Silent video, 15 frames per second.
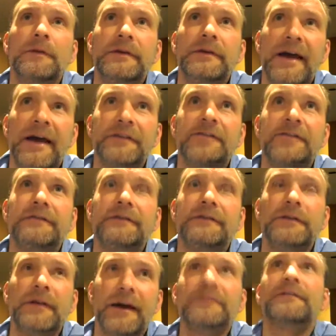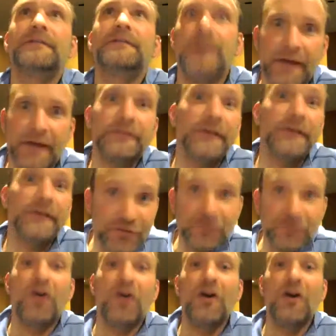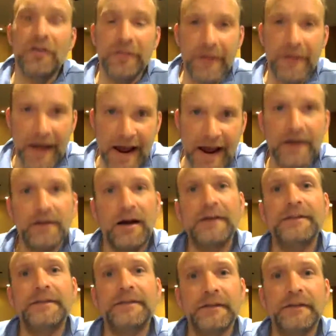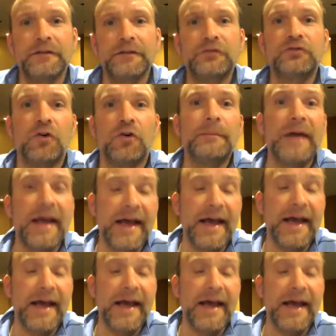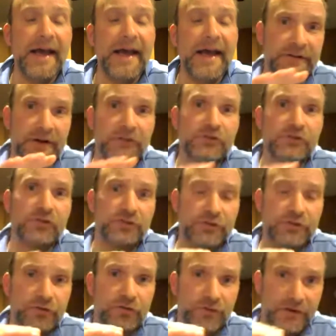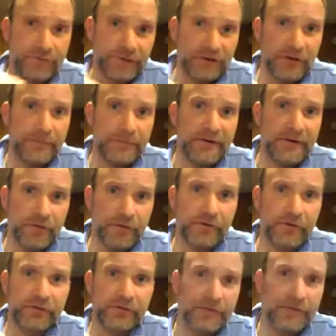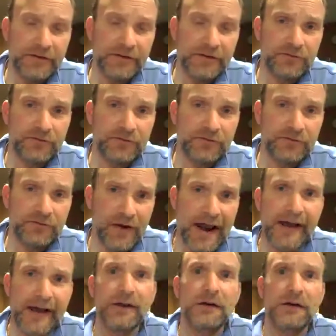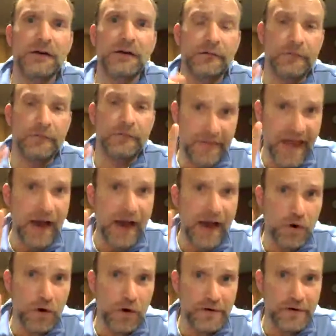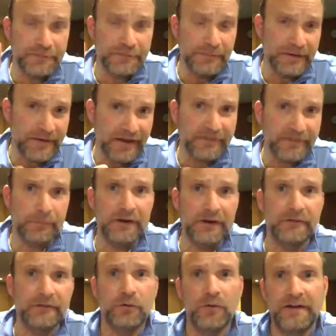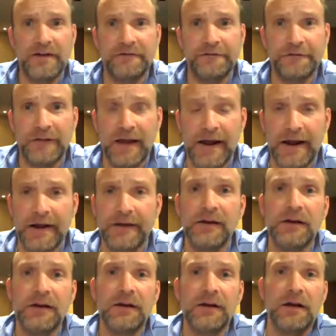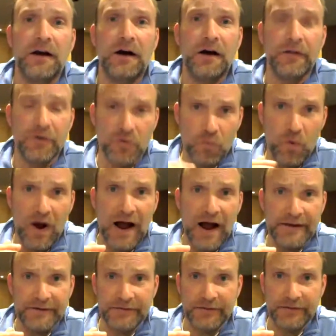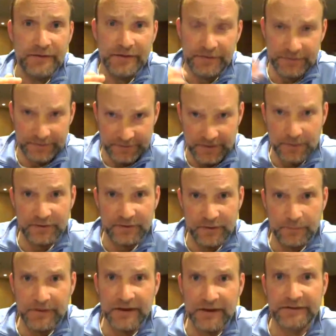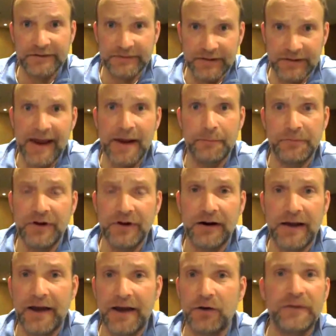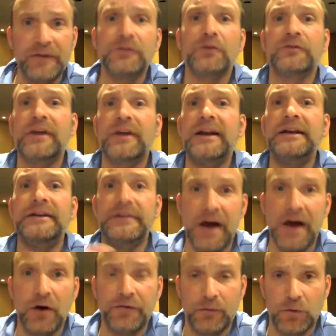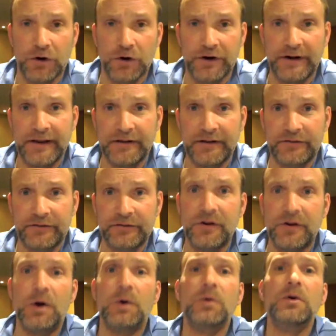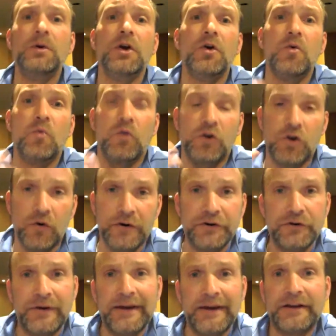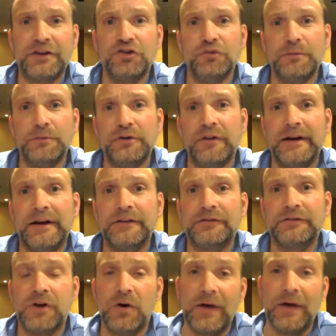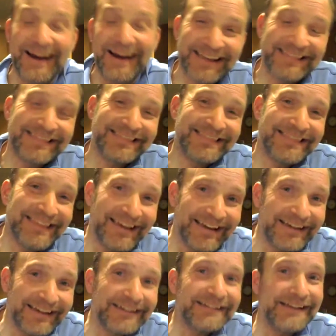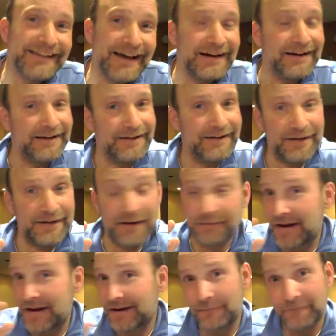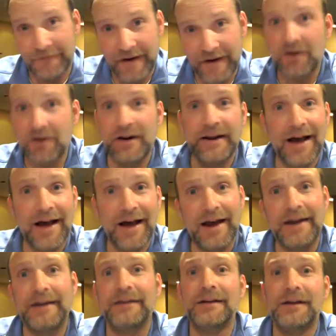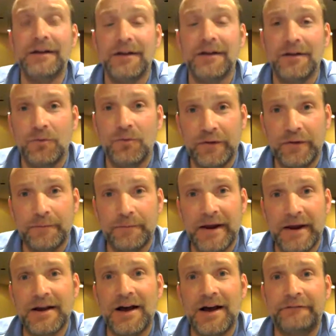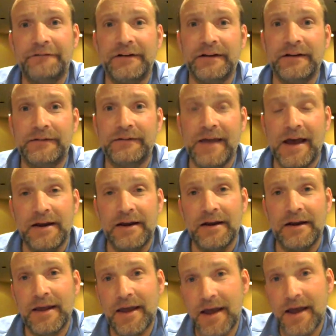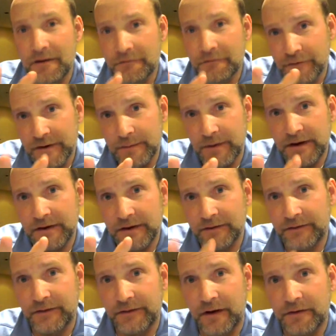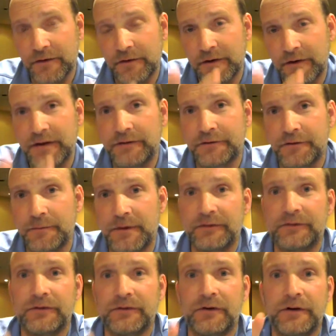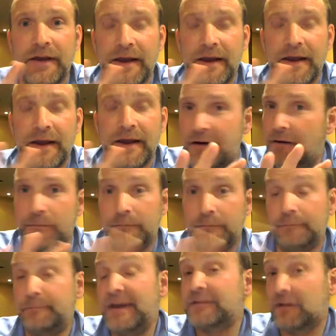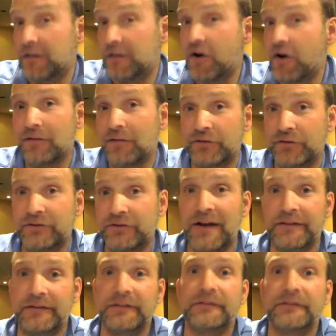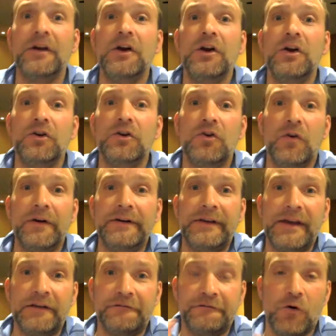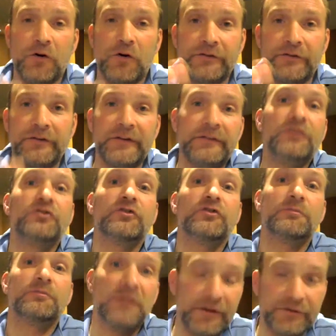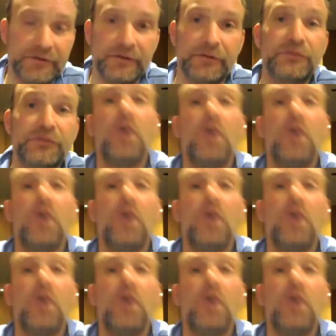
Yes to all that. I think that this storm has the potential to drift a little bit further southeast with the track. That worries me. That's a bit of a red flag. Otherwise, this seems to be a slam dunk. I don't think there's any doubt that we're going to get snow. We're going to get accumulating snow. And I think that, in fact, I'm very high with my confidence that everybody in southern and eastern Minnesota and basically all of Wisconsin's going to get 4 to 6 inches plus of